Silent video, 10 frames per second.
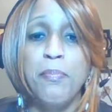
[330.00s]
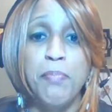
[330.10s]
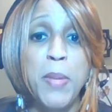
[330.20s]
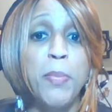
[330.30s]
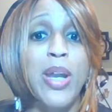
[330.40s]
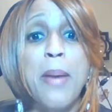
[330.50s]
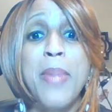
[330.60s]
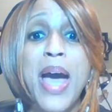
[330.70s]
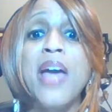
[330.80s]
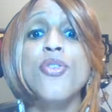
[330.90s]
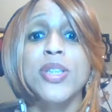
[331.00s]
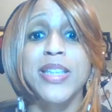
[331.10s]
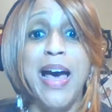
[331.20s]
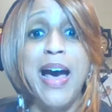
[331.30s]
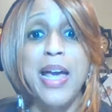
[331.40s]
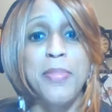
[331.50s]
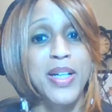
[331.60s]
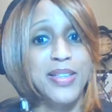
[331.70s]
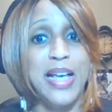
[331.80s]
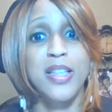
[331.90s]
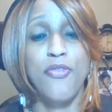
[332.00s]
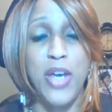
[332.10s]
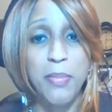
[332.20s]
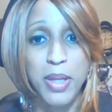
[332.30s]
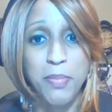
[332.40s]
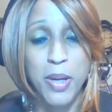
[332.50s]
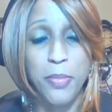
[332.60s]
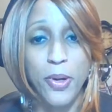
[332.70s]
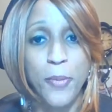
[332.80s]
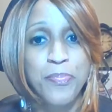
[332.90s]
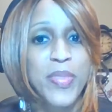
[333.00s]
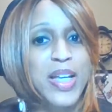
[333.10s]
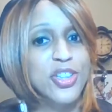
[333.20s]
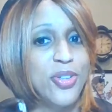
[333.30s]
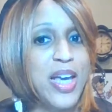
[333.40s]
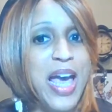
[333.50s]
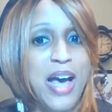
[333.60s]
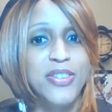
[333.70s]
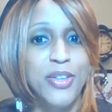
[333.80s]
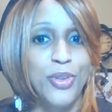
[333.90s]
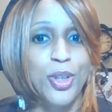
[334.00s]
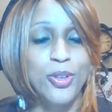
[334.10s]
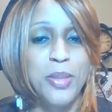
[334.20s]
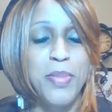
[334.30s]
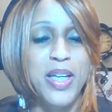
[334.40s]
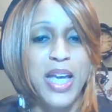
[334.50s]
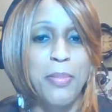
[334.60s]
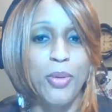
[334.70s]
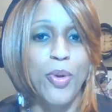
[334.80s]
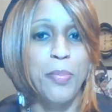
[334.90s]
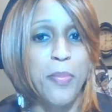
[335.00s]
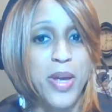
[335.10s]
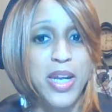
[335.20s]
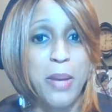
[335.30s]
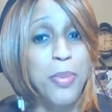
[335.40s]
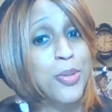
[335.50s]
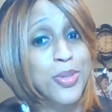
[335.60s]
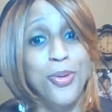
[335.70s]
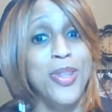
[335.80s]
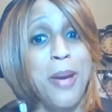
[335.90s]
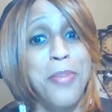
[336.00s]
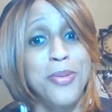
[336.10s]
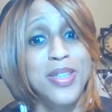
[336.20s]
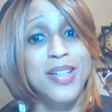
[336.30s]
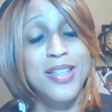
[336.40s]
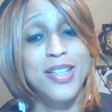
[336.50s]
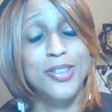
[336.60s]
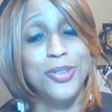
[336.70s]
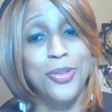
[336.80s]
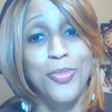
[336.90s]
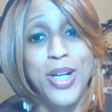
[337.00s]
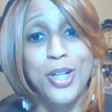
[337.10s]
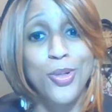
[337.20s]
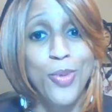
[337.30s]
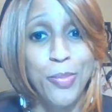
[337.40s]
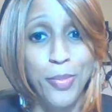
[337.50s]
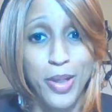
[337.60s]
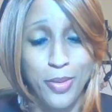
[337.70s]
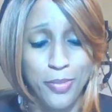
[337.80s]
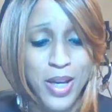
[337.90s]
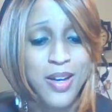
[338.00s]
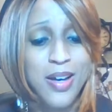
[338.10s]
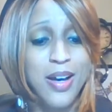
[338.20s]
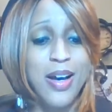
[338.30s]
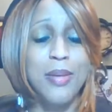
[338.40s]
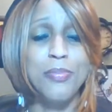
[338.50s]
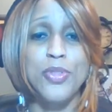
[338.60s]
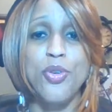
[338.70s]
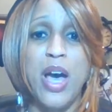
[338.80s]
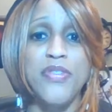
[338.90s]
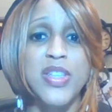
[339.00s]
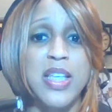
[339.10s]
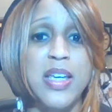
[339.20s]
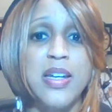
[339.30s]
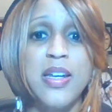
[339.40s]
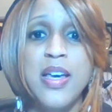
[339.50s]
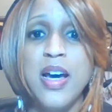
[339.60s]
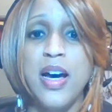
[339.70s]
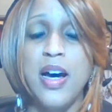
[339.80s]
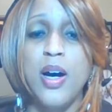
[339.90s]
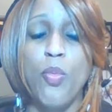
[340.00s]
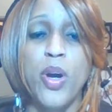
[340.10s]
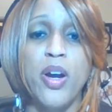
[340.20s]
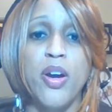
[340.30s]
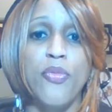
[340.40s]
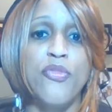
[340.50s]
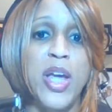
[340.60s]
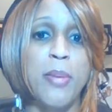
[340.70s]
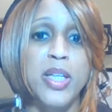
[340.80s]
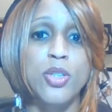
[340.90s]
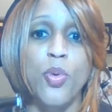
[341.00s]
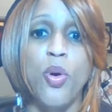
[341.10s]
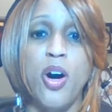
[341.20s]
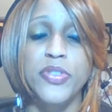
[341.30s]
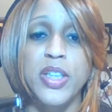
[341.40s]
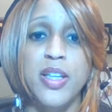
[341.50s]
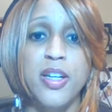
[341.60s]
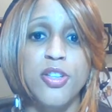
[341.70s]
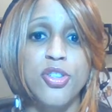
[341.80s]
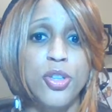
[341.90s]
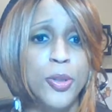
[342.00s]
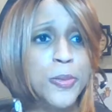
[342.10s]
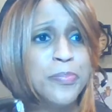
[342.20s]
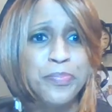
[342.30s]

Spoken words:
people let behavior slide because that's a family member, and so they have difficulty being able to reprimand that person or that person listening to them when they do reprimand them. You have seen where families will often get into